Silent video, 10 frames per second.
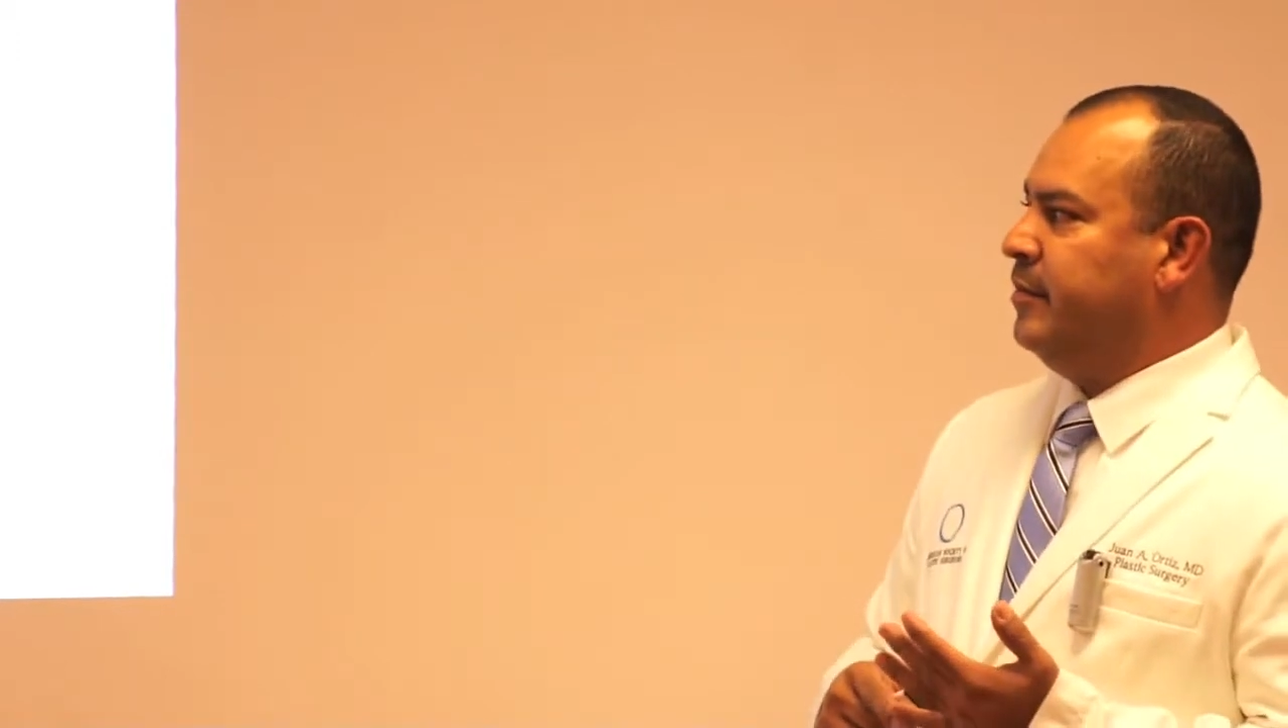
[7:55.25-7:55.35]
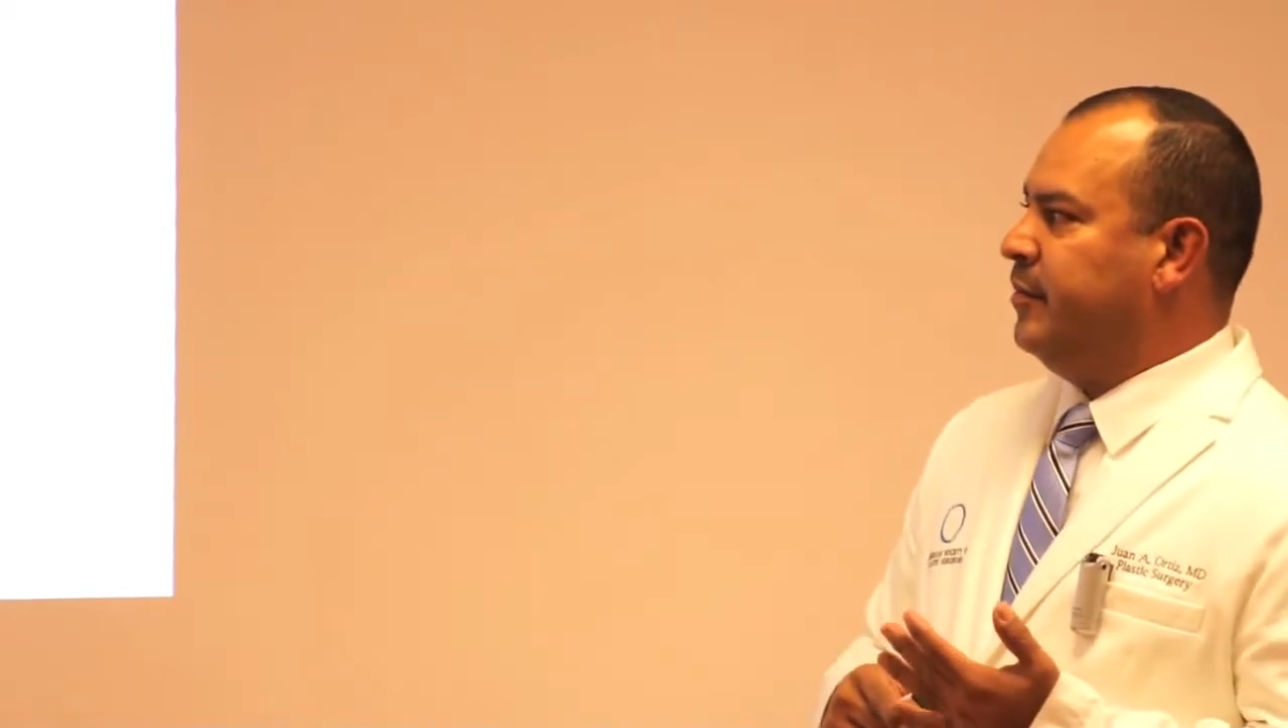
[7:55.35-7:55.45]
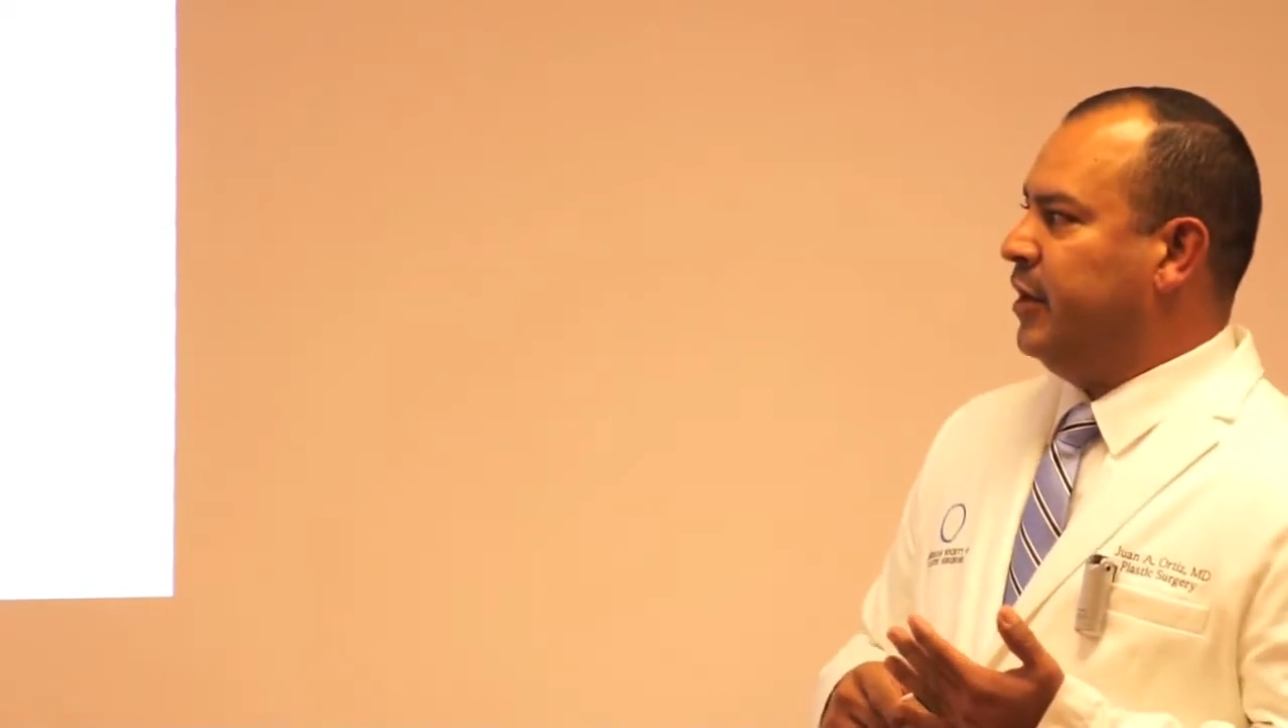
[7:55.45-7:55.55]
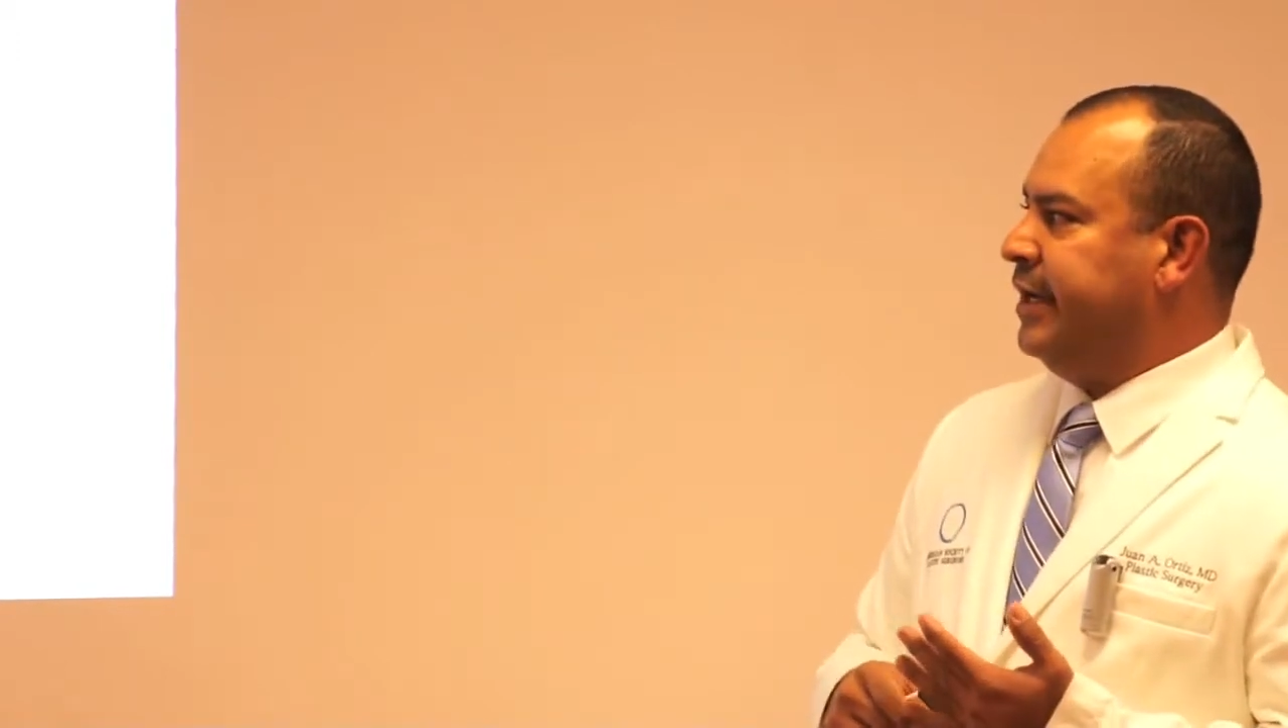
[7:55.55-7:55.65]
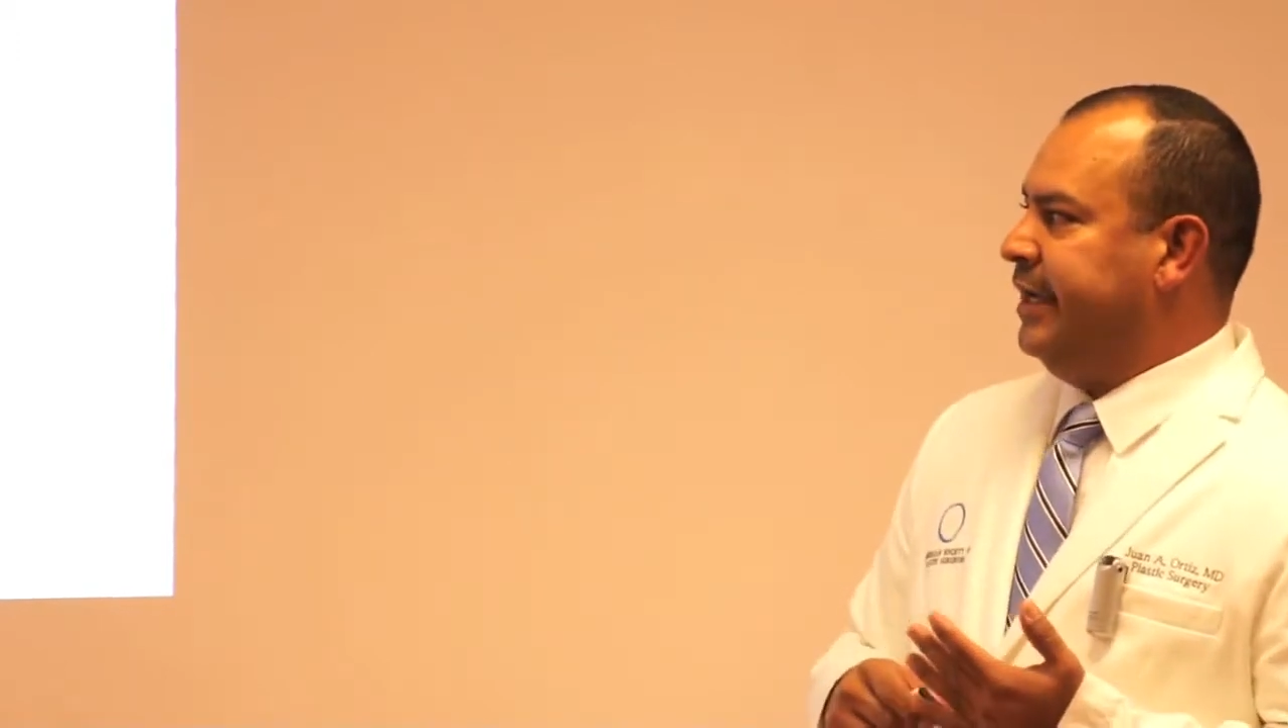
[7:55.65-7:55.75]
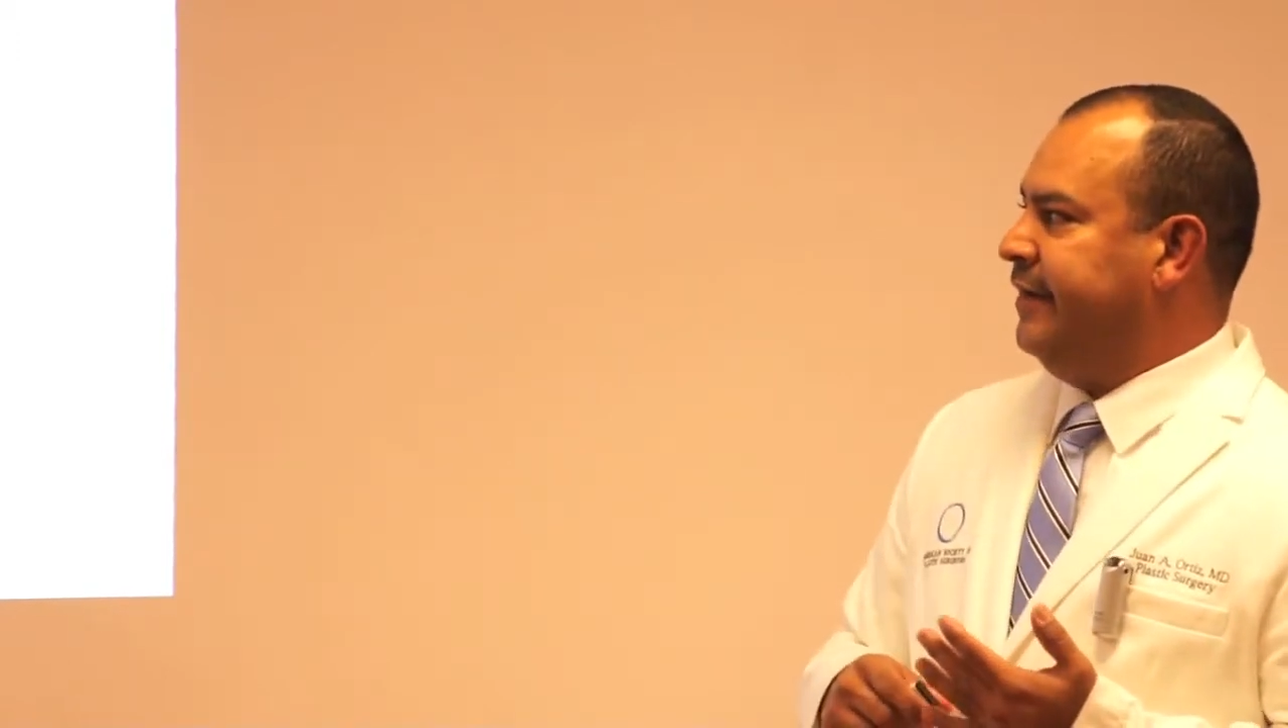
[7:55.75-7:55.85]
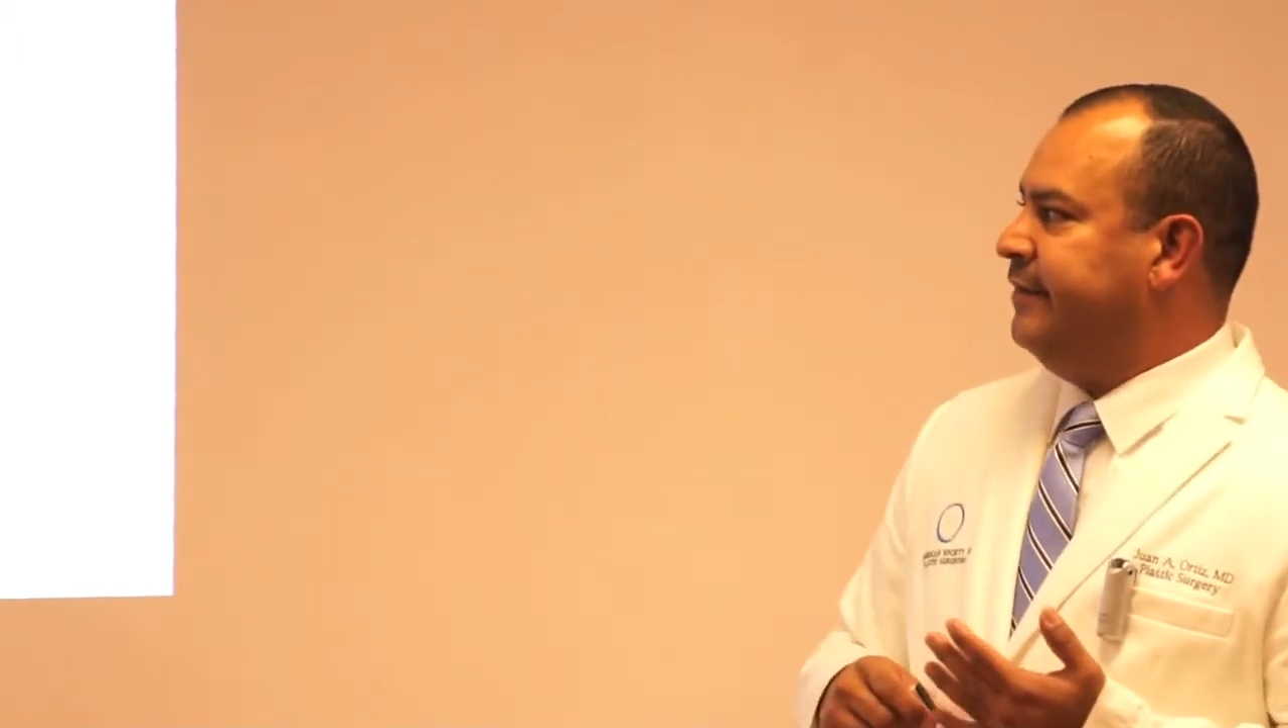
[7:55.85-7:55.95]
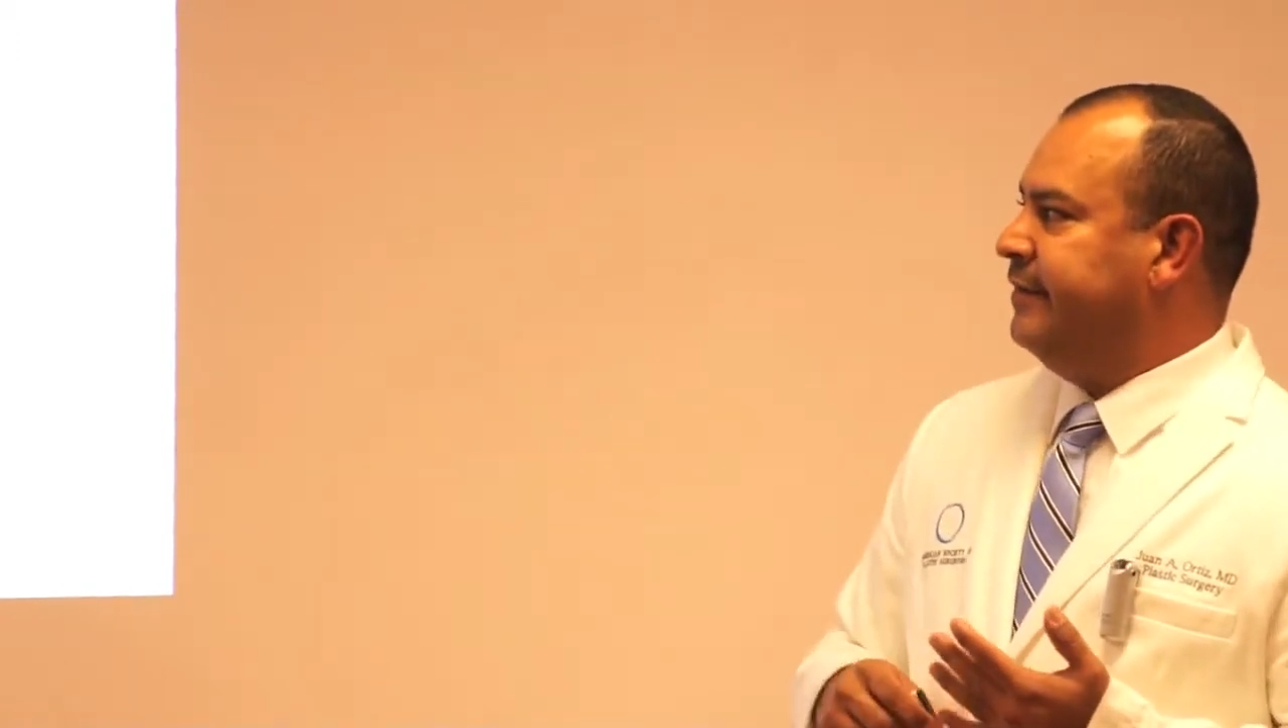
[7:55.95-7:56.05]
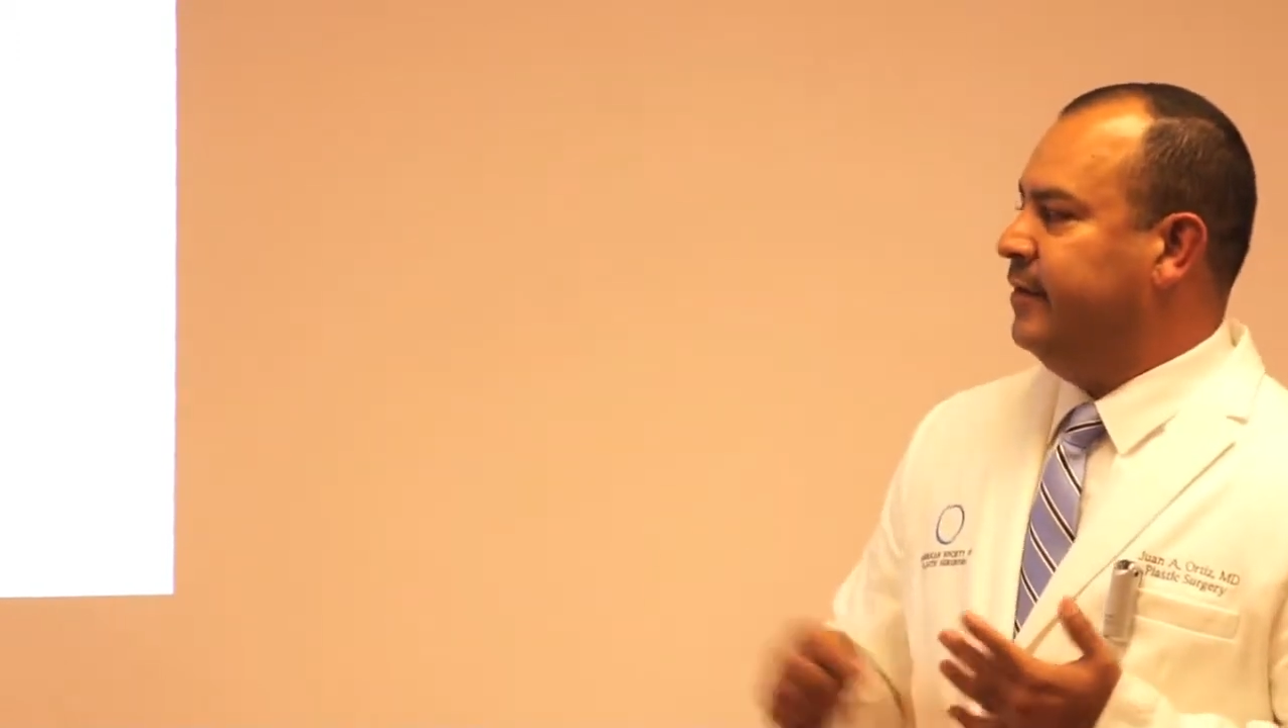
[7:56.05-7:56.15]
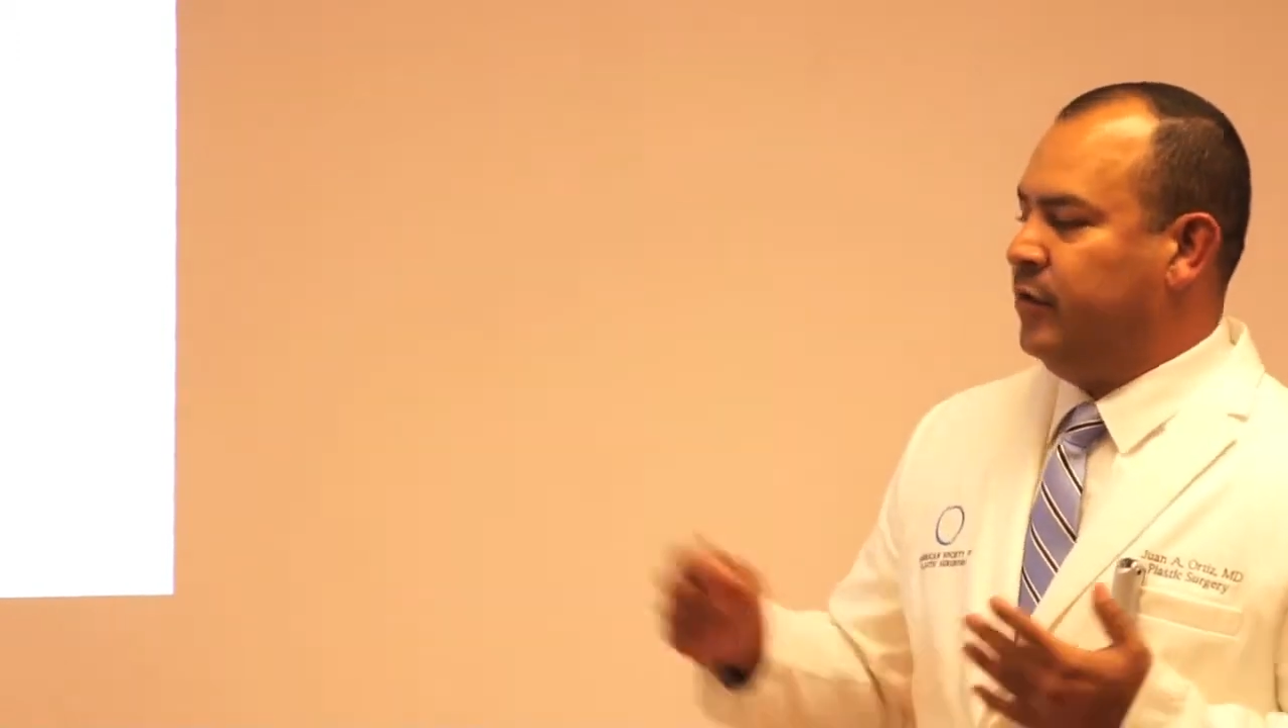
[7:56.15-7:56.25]
butt
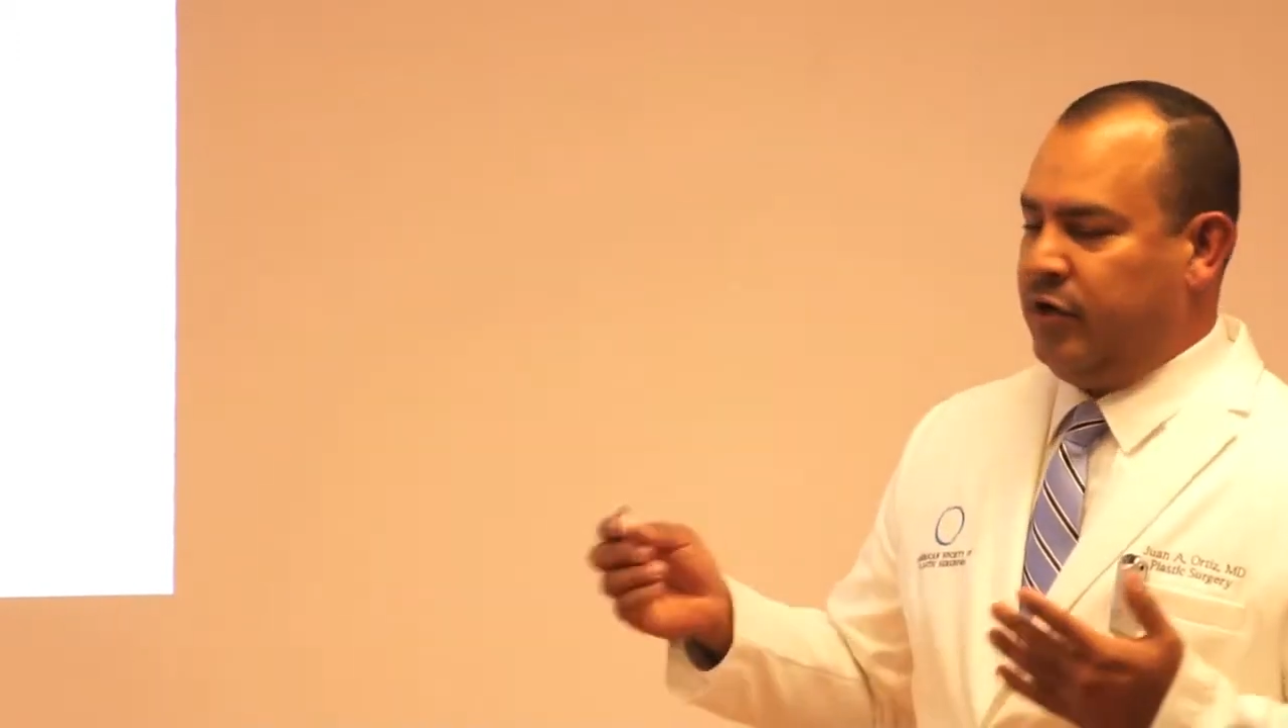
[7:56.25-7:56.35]
lift,